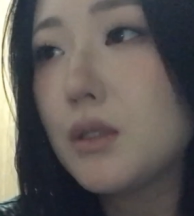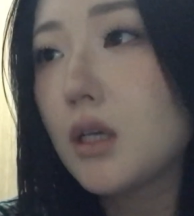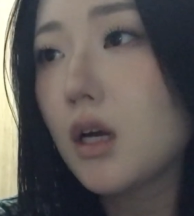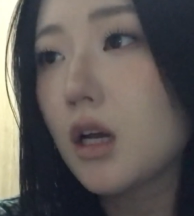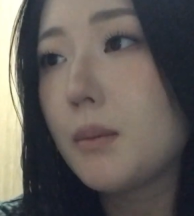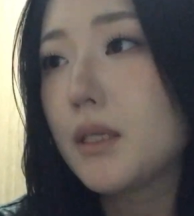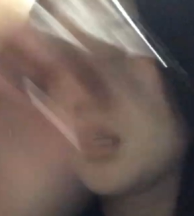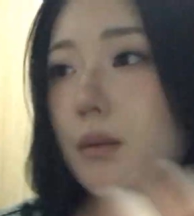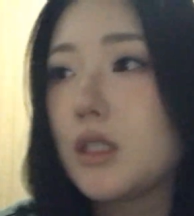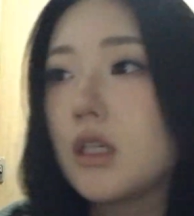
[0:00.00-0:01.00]
talking about
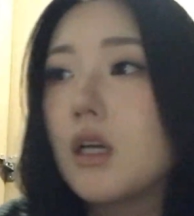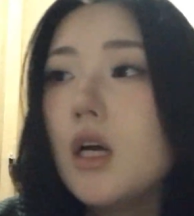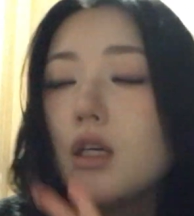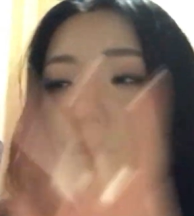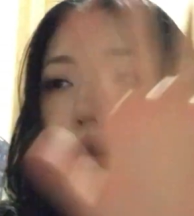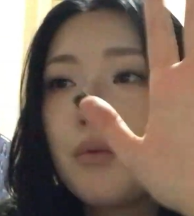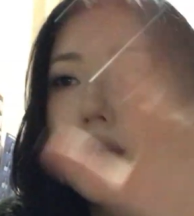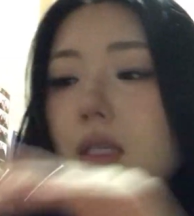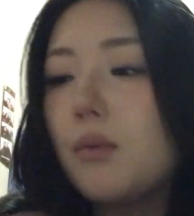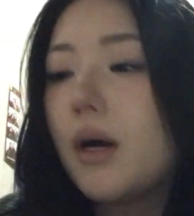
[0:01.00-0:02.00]
double chin. So the
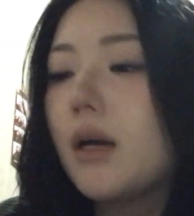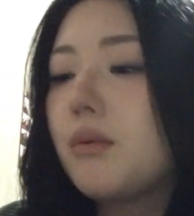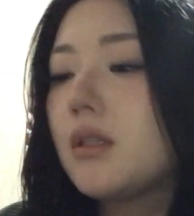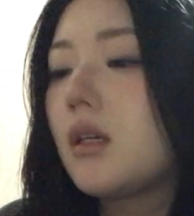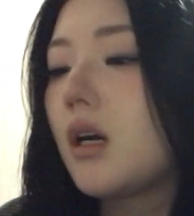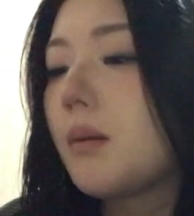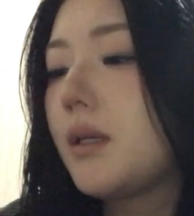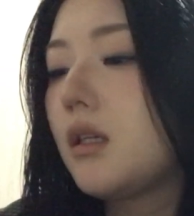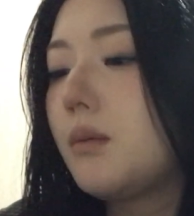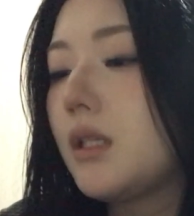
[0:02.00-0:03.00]
reason why I was talking
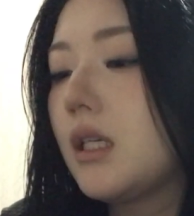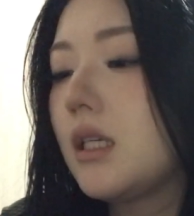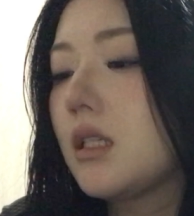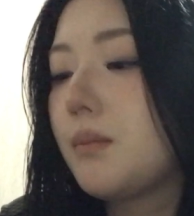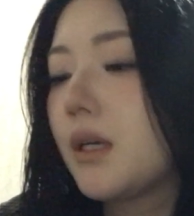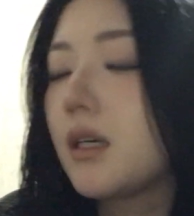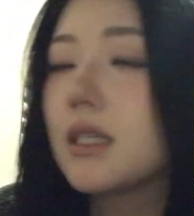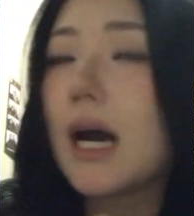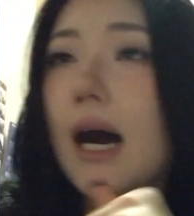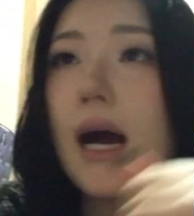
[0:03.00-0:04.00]
about double chin is
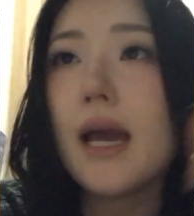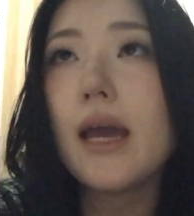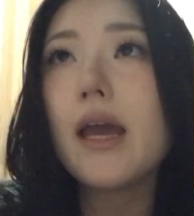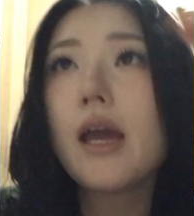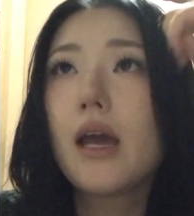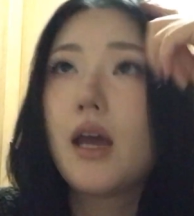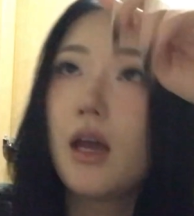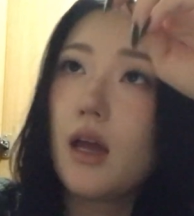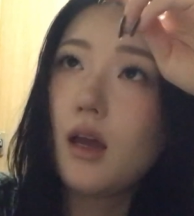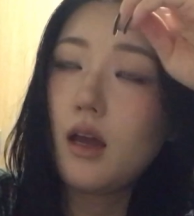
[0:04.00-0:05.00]
because I
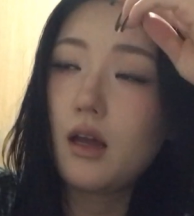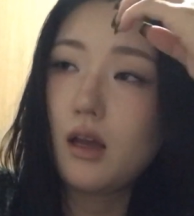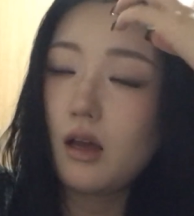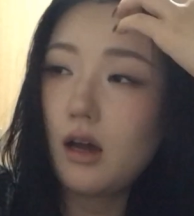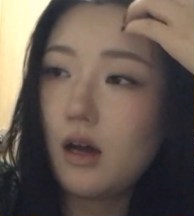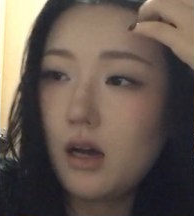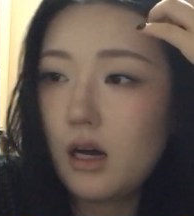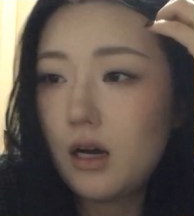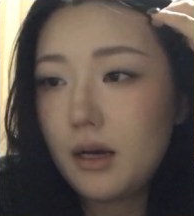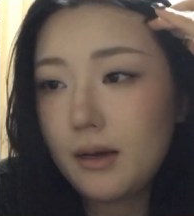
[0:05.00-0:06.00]

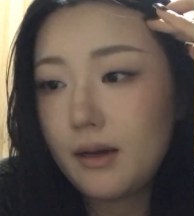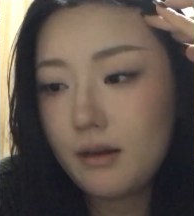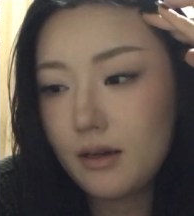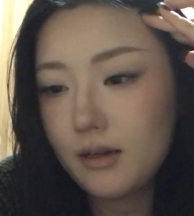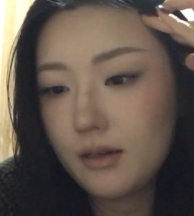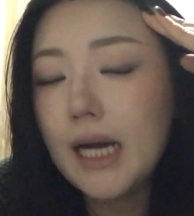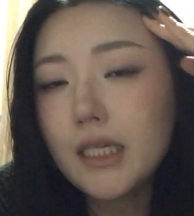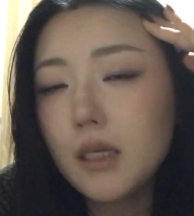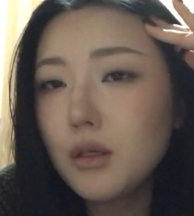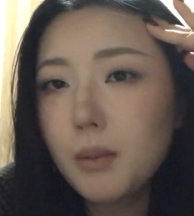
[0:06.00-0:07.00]

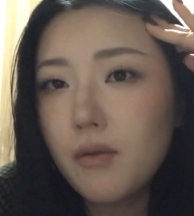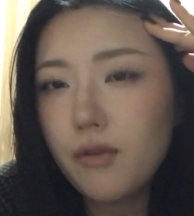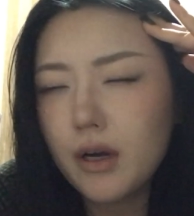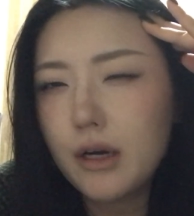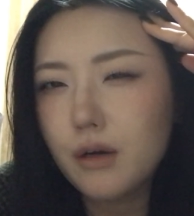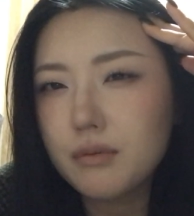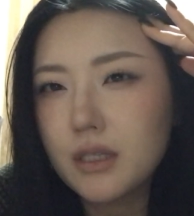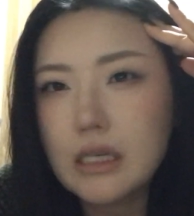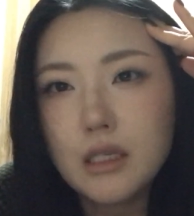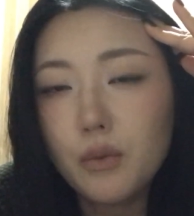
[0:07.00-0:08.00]
tend to be very
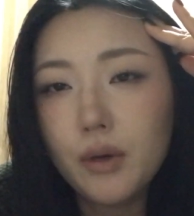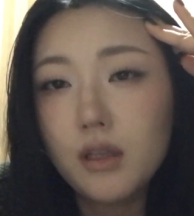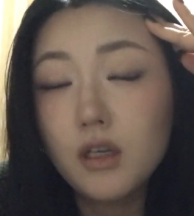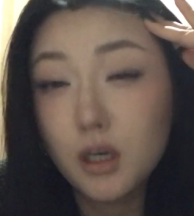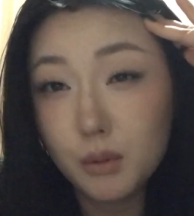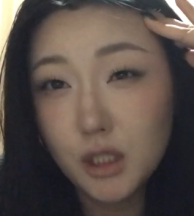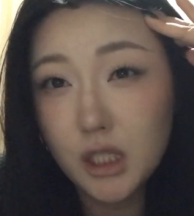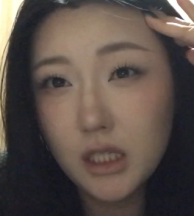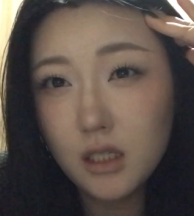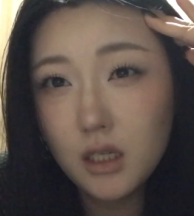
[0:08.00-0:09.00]
obsessed with double
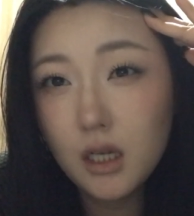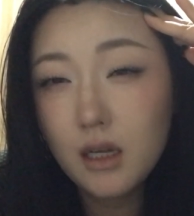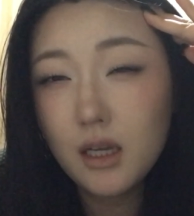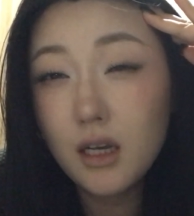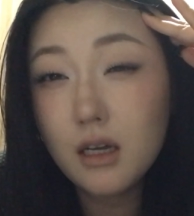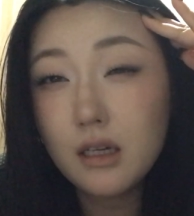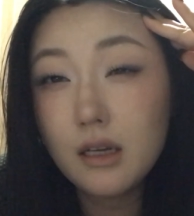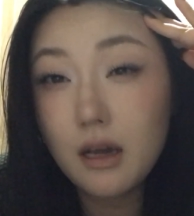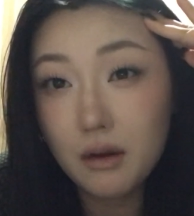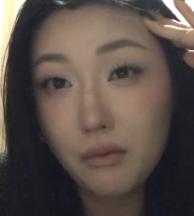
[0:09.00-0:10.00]
chin in a
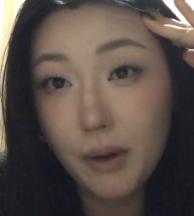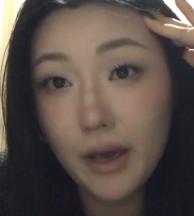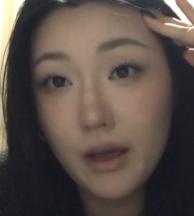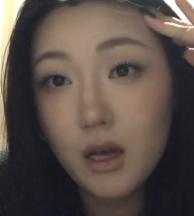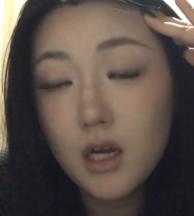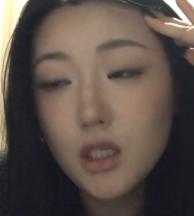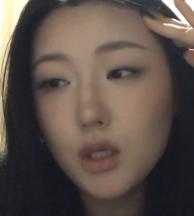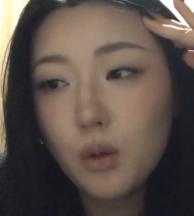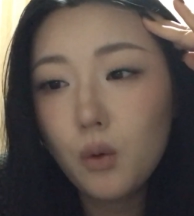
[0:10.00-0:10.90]
negative way. So